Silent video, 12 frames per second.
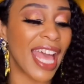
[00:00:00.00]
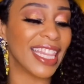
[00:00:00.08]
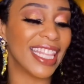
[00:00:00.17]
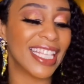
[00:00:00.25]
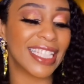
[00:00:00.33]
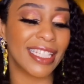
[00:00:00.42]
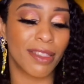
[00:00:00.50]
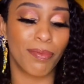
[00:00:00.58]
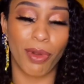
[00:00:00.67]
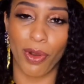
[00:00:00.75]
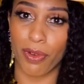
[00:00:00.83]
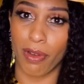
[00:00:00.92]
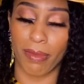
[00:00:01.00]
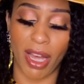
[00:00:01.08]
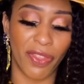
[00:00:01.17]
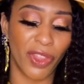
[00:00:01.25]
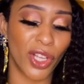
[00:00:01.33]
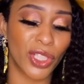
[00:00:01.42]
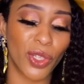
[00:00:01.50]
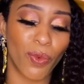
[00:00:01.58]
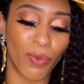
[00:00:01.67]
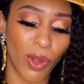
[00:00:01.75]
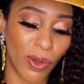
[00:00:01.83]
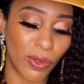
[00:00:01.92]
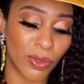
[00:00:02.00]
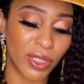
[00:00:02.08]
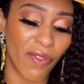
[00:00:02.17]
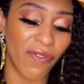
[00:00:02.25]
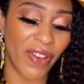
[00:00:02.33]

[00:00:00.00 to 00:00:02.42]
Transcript: This is bergamot. There's some rose,